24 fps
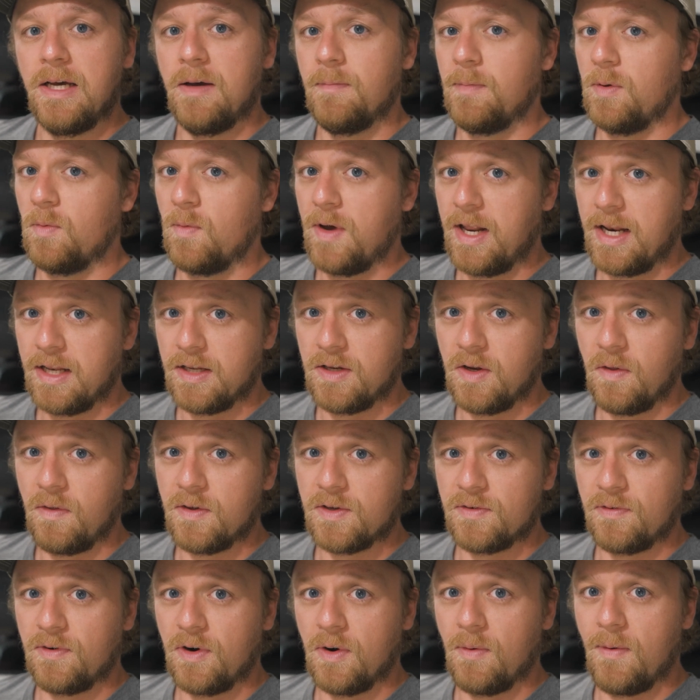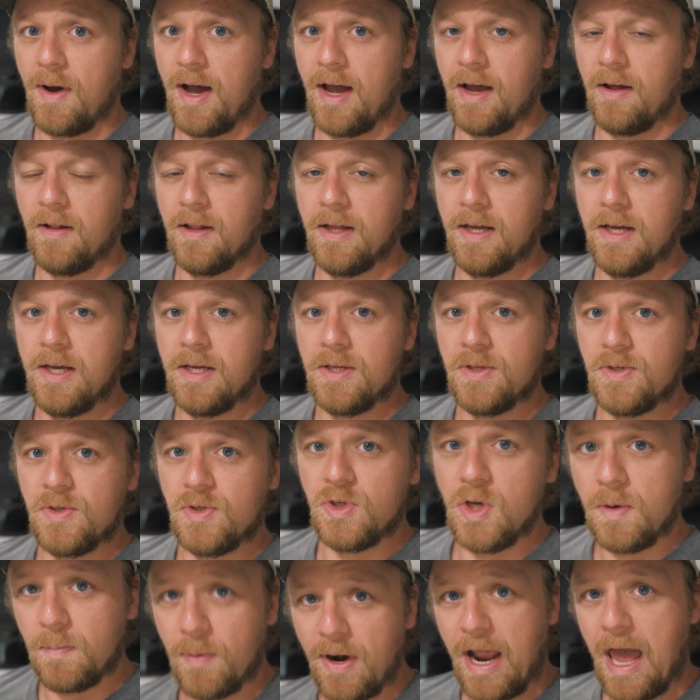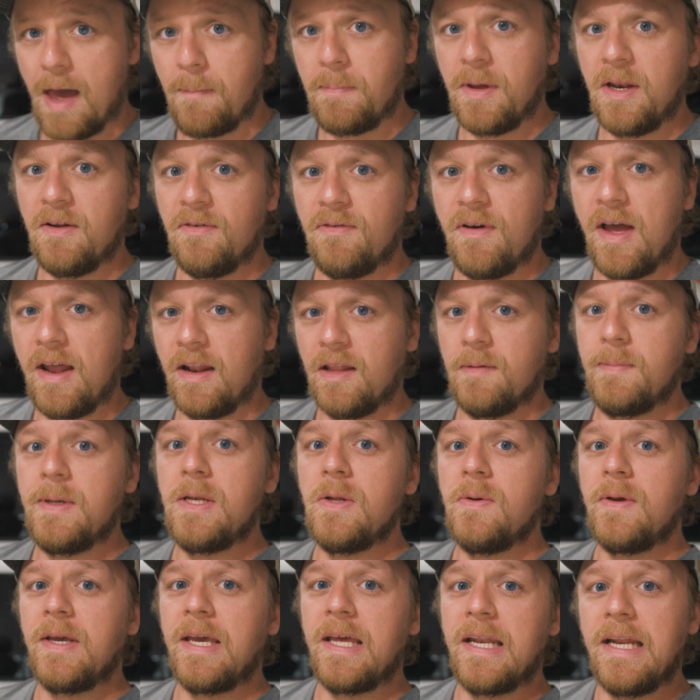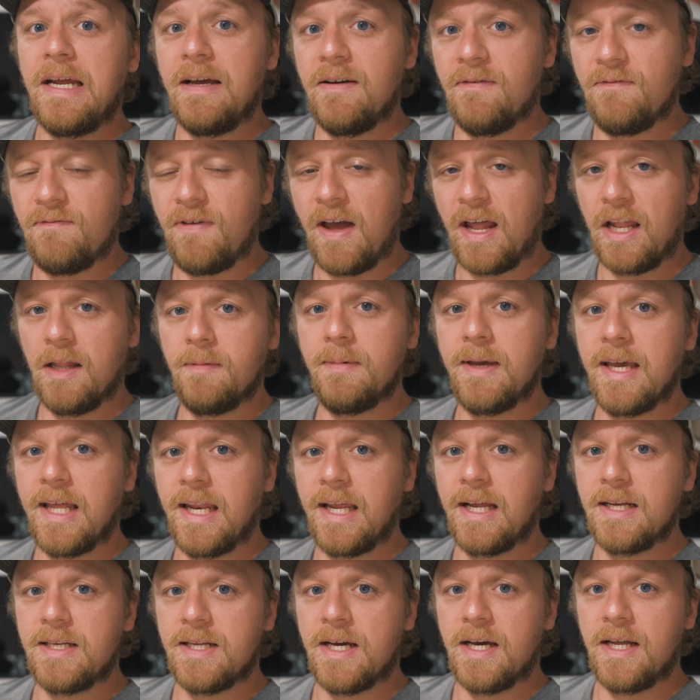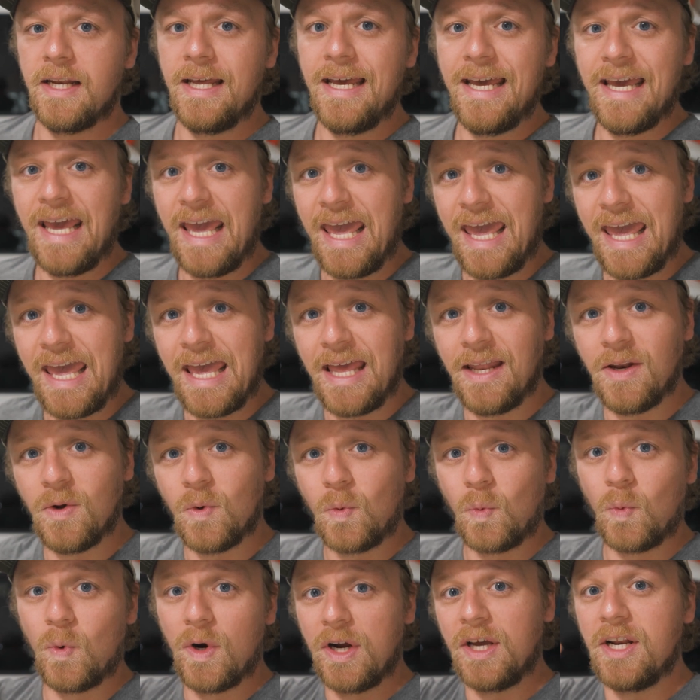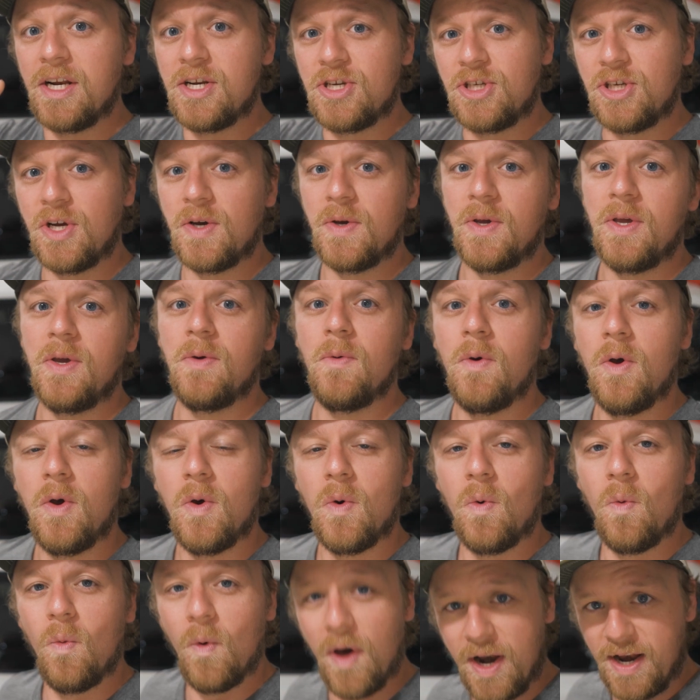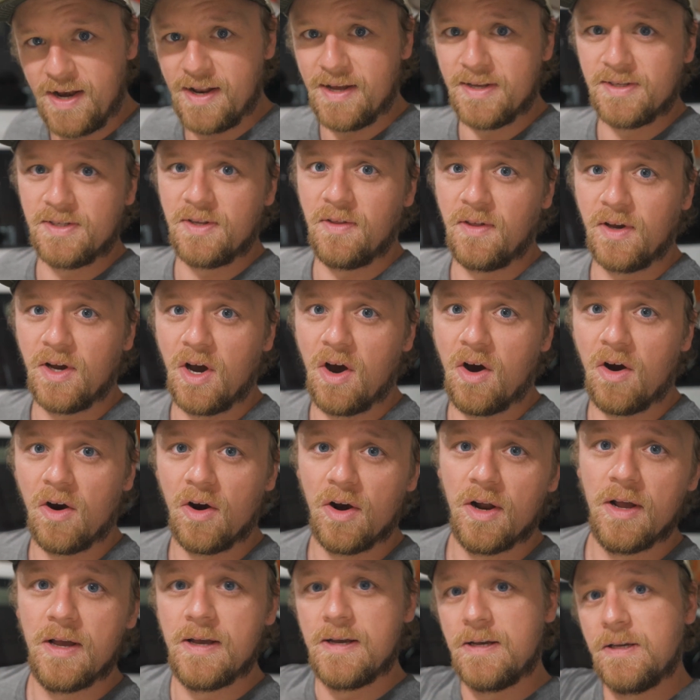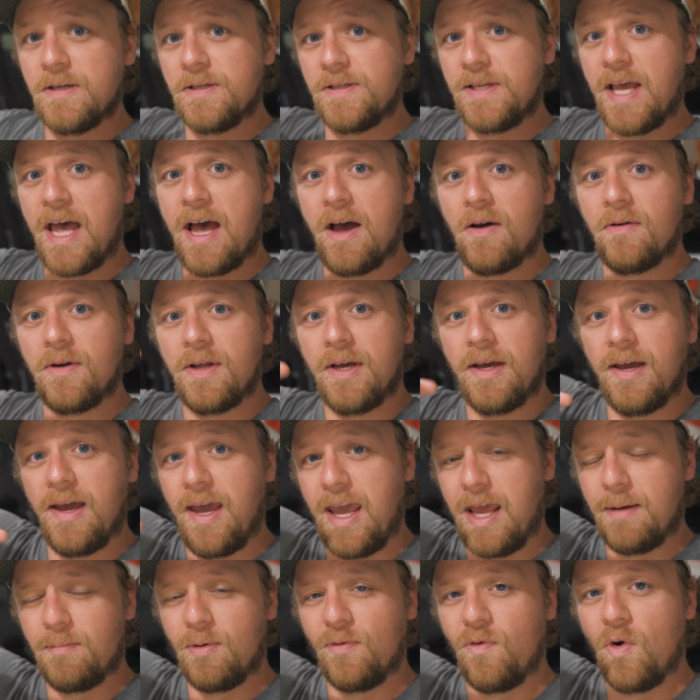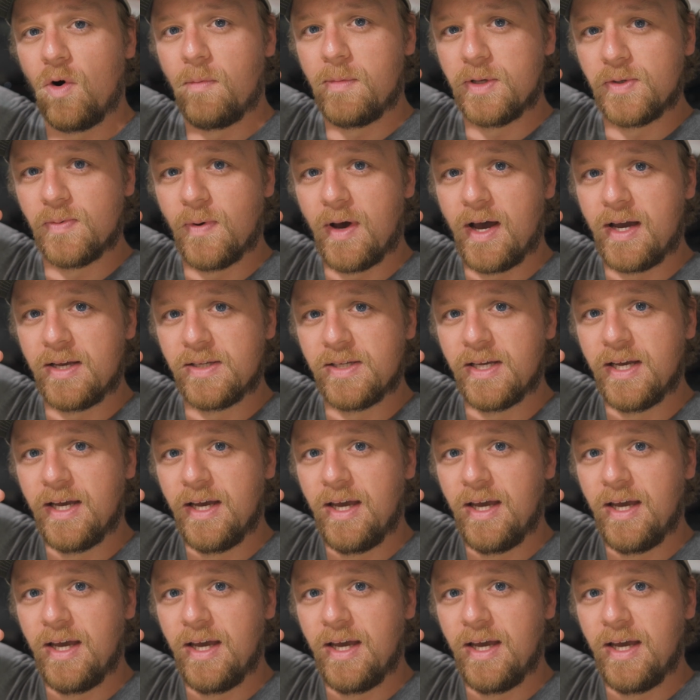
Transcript: Been waiting to do this for a while. Super happy to finally be doing it, finally be getting it done, and we're gonna show you what it does to the car, sound and performance-wise,